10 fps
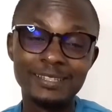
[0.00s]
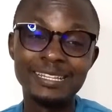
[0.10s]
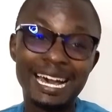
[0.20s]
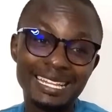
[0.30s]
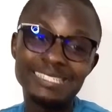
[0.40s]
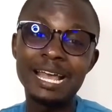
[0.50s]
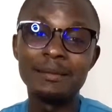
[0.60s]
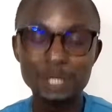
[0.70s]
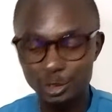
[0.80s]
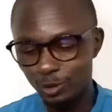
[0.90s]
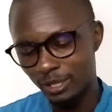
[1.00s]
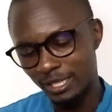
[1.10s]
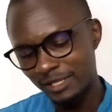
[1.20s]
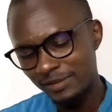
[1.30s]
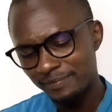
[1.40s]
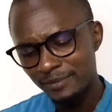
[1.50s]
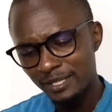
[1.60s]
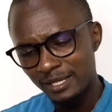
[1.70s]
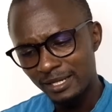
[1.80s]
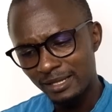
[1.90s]
The other time he told us
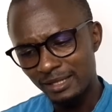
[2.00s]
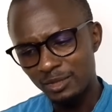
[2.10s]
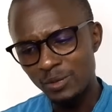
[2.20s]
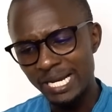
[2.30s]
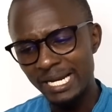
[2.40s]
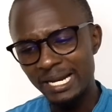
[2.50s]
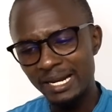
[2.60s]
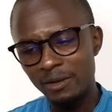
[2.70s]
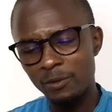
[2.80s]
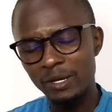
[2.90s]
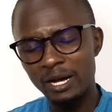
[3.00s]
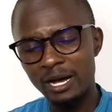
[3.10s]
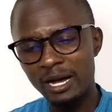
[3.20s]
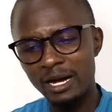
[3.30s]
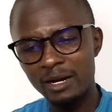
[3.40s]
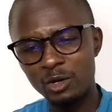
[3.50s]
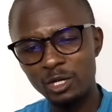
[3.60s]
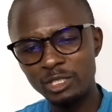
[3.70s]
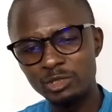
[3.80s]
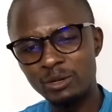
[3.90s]
that when we are
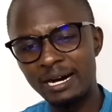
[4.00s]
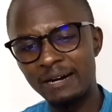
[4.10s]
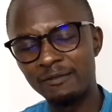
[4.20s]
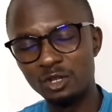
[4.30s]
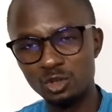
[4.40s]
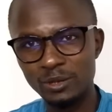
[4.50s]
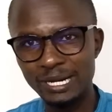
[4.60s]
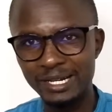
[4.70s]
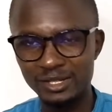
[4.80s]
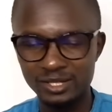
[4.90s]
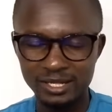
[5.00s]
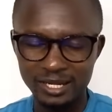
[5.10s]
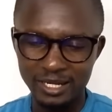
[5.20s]
going to have US